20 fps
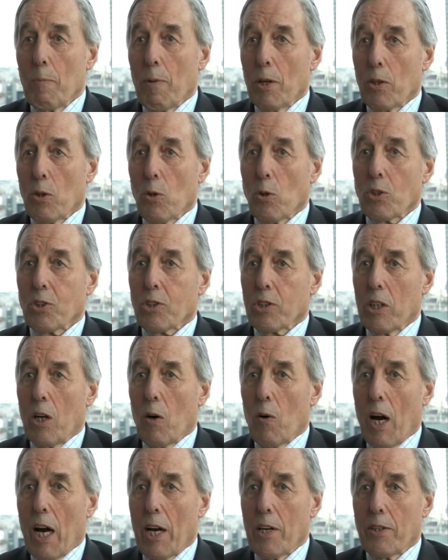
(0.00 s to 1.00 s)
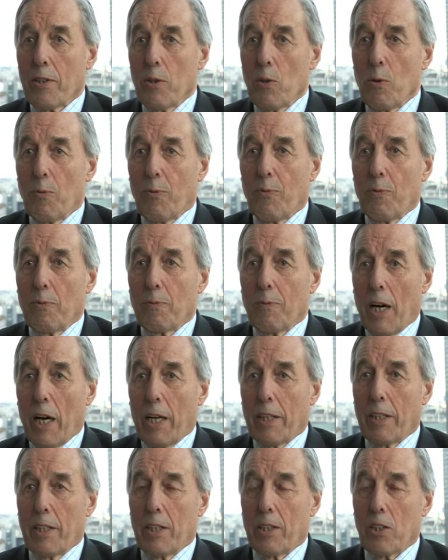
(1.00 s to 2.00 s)
but also I do
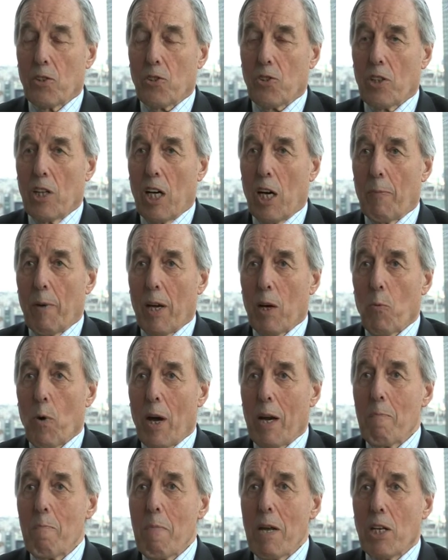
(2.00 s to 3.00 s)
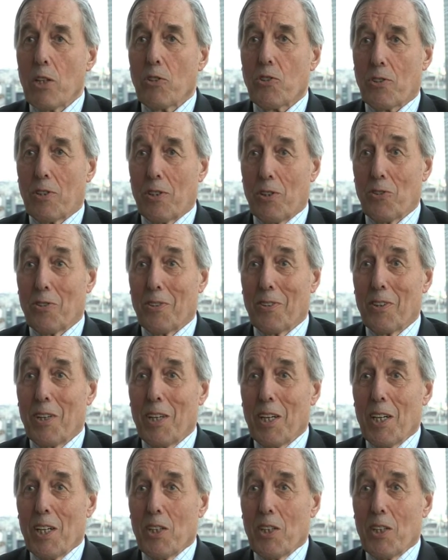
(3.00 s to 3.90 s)
find it disturbing when ministers